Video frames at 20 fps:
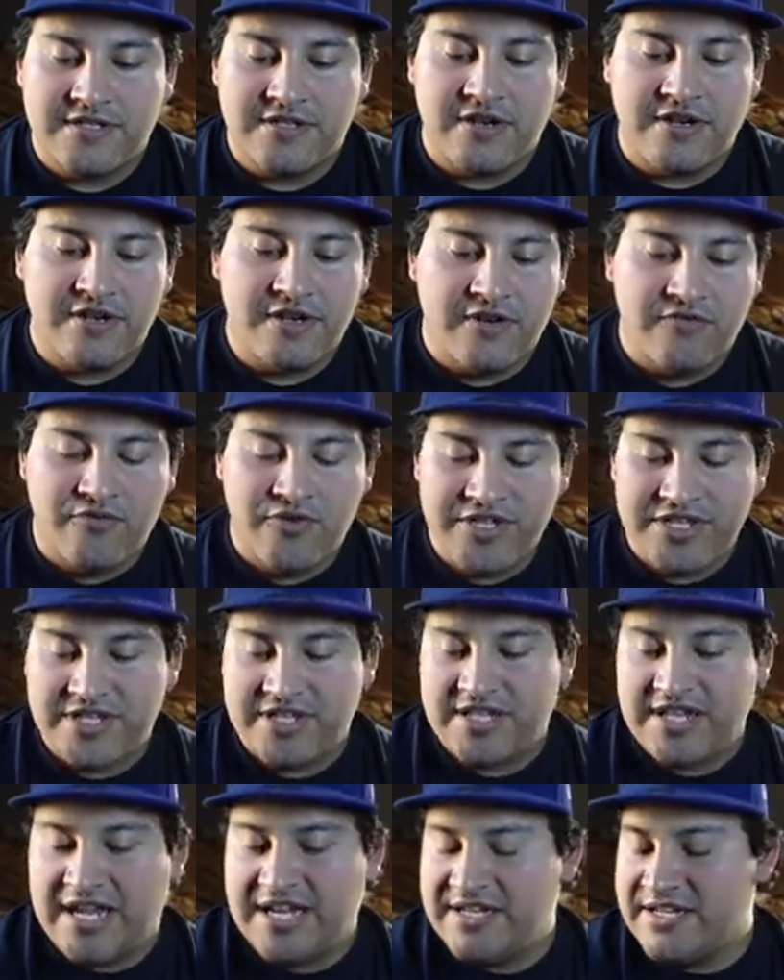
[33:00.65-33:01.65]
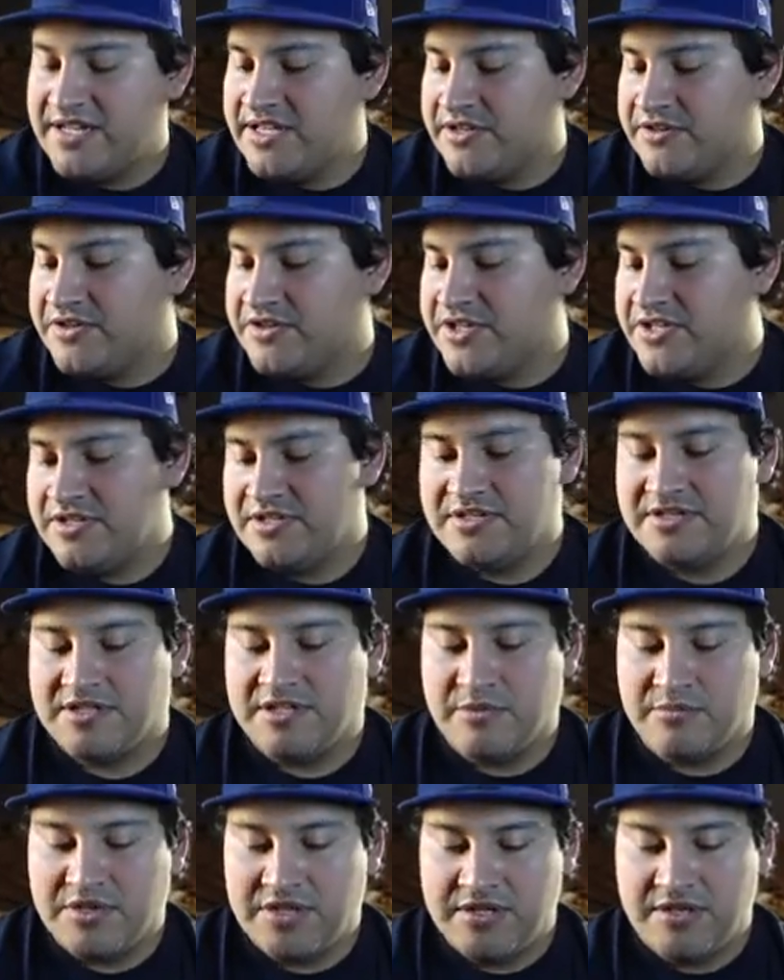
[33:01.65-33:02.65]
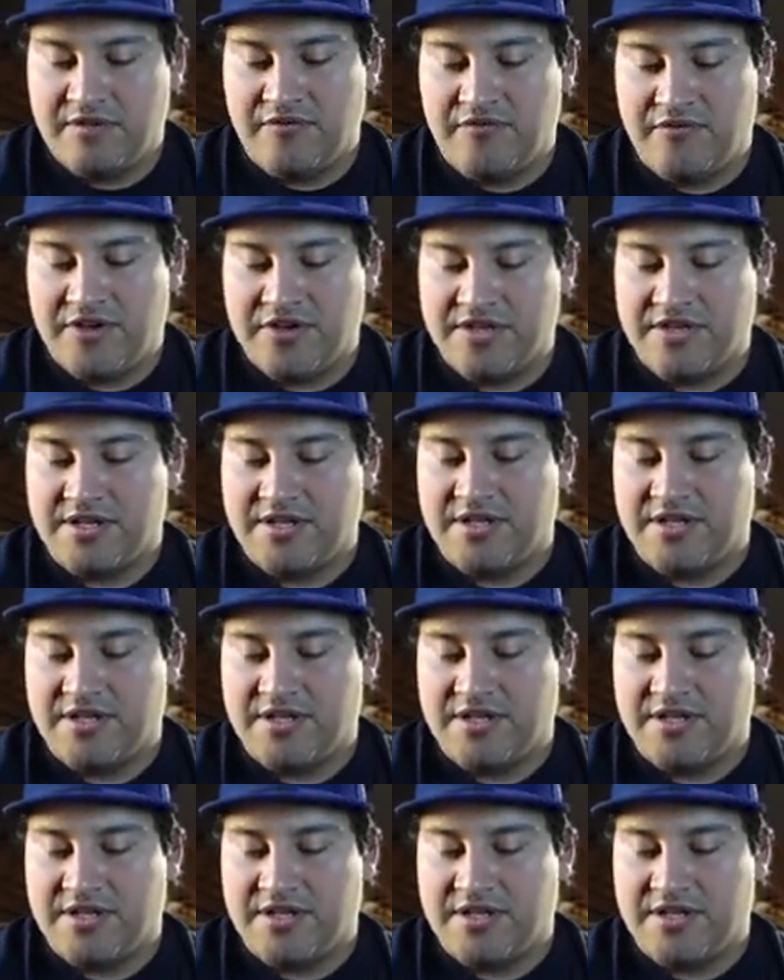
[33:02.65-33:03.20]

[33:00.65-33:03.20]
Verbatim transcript: Starting off with Lightning Energy, something different,